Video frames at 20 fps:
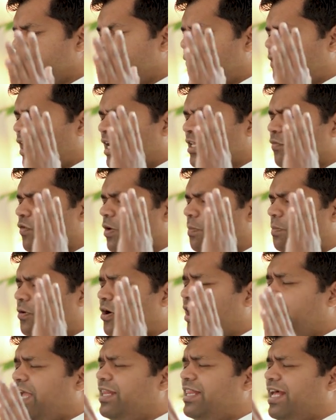Father, we
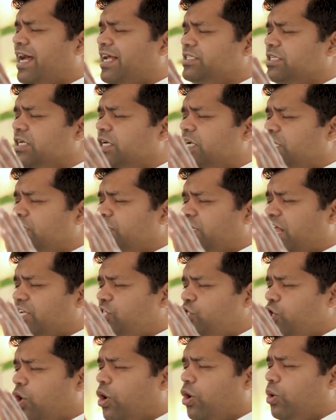pray that,
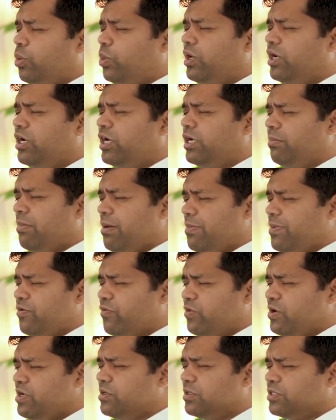that Your word may be
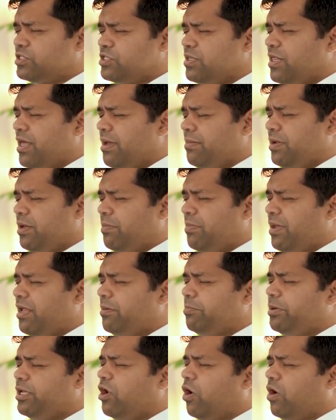real to them. It
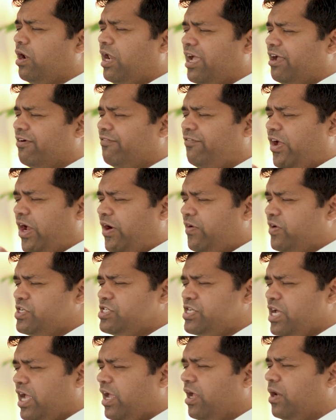may be not like a fairy
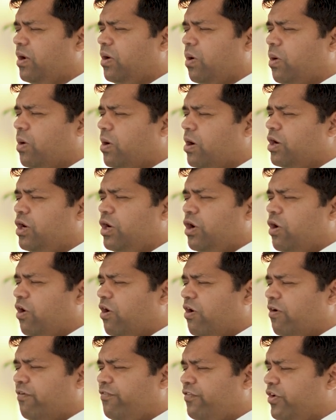tale or,
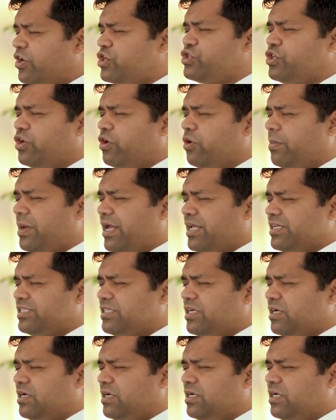or a fiction, O
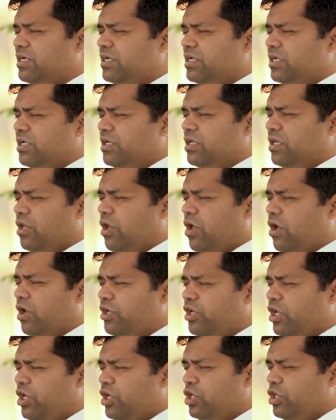Master.
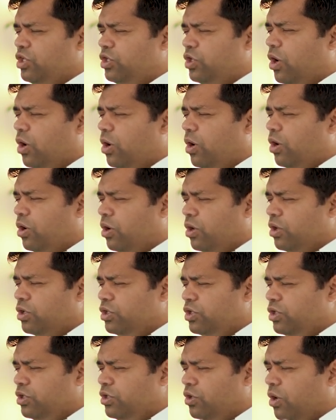Lord, your,
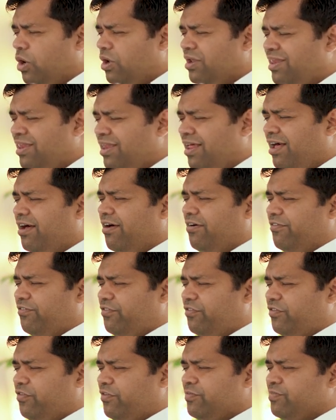your love
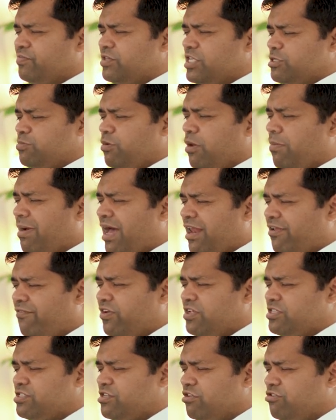has been
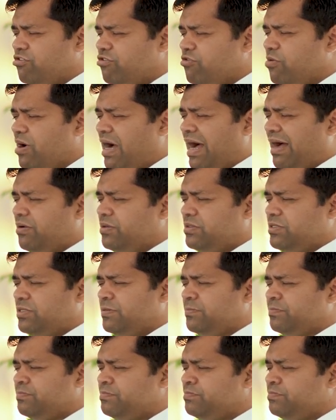manifested throughout.